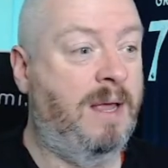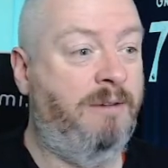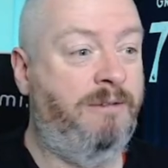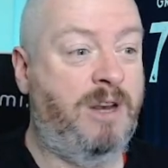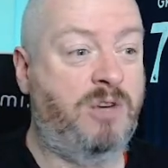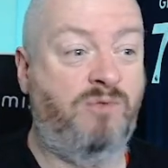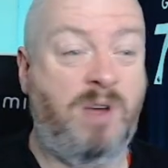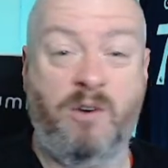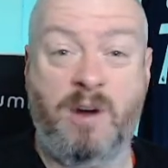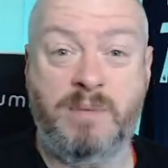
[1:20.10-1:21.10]
finished
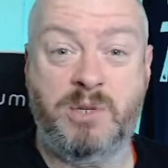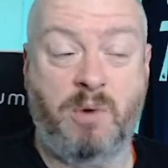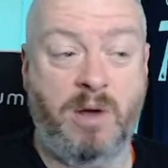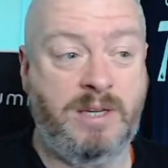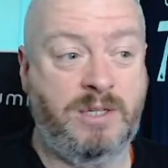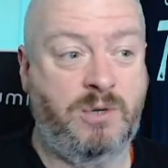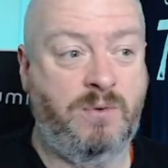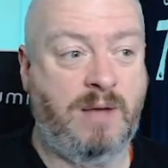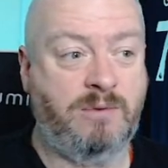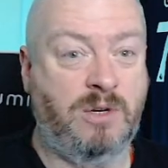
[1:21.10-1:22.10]
runner-up twice,
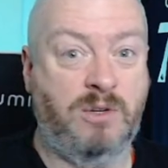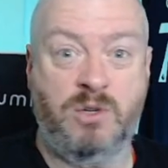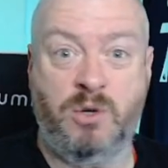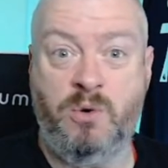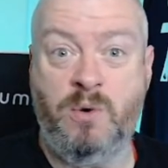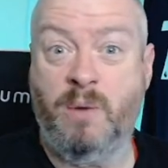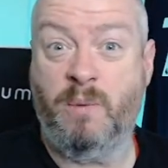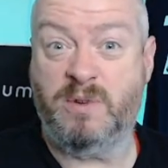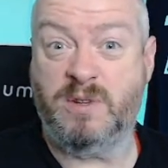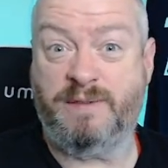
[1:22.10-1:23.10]
2002,
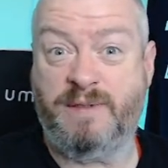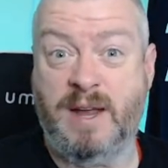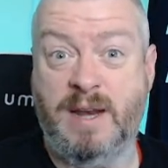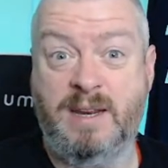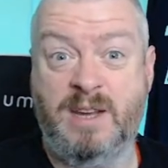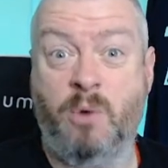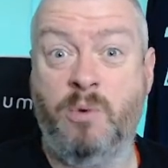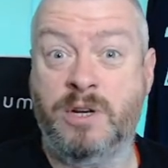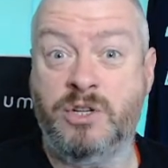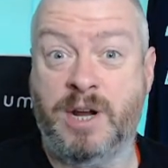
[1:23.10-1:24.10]
which is a fairly
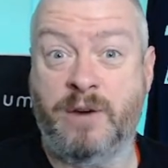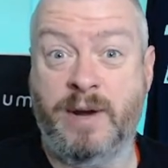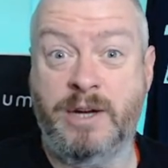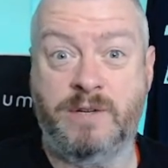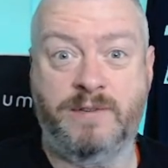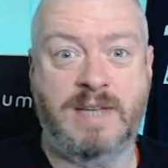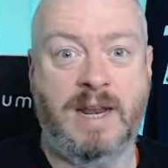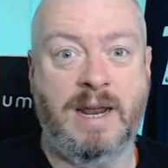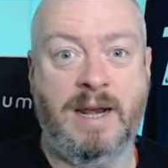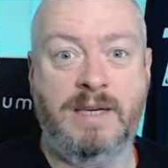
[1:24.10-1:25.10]
golden generation of
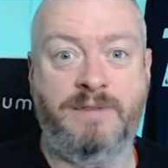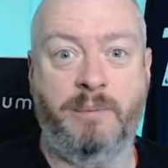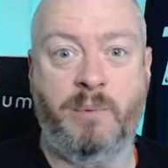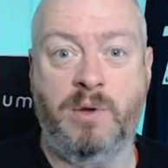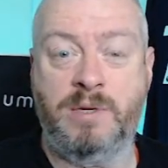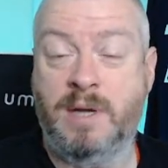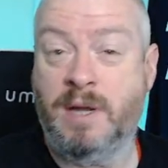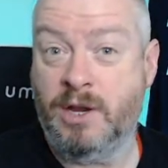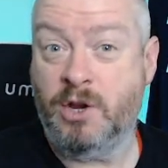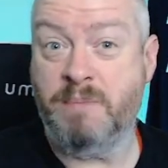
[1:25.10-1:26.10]
Senegalese footballers.
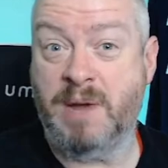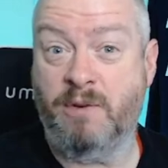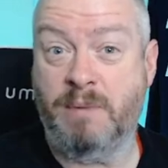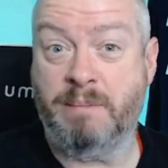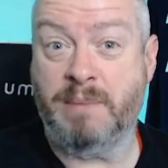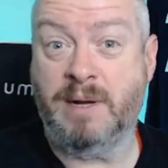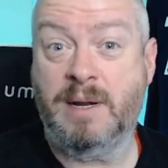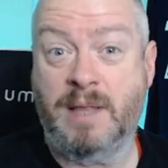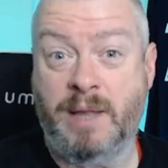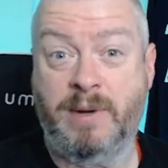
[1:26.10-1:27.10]
You may remember
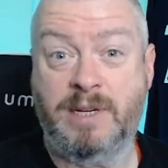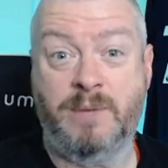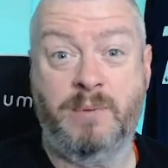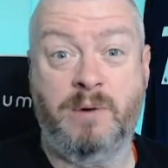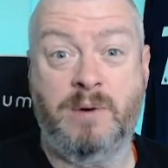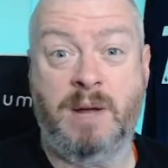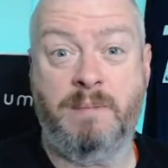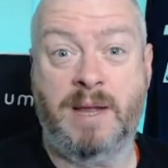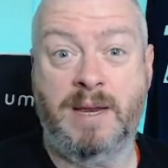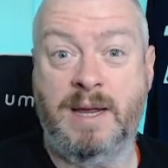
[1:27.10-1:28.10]
they went to the World Cup
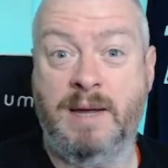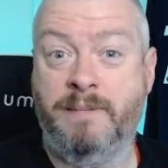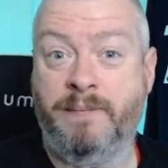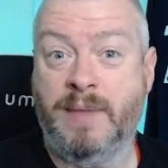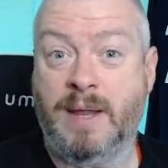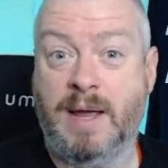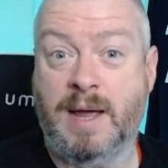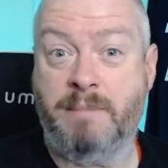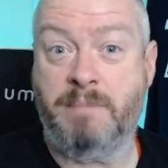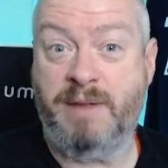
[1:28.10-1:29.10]
that year
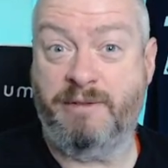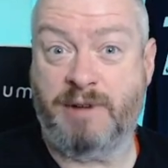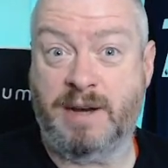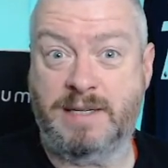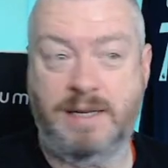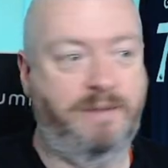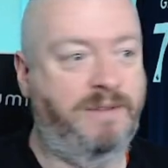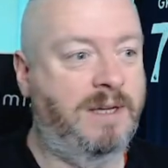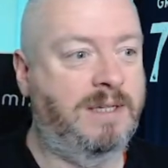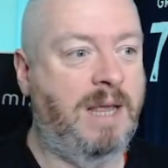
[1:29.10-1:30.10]
and beat France in the
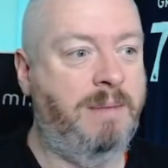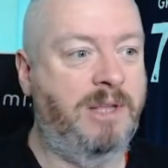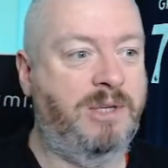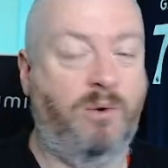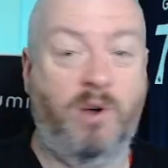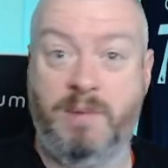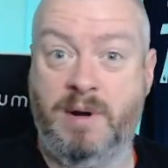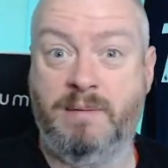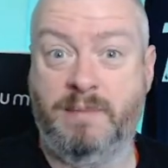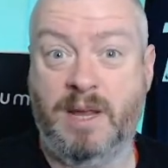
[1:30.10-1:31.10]
first game of the
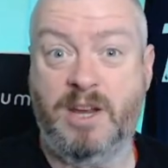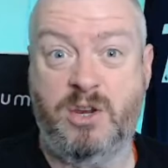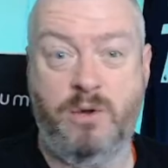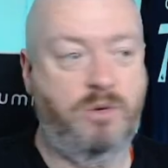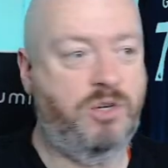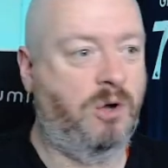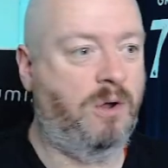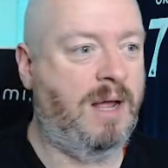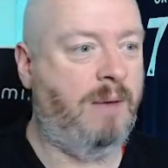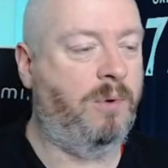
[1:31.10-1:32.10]
tournament. A huge shock
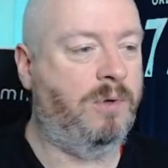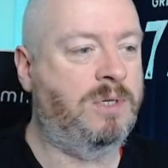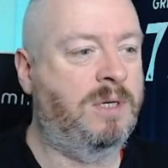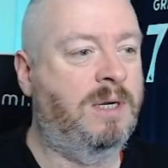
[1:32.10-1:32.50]
that was.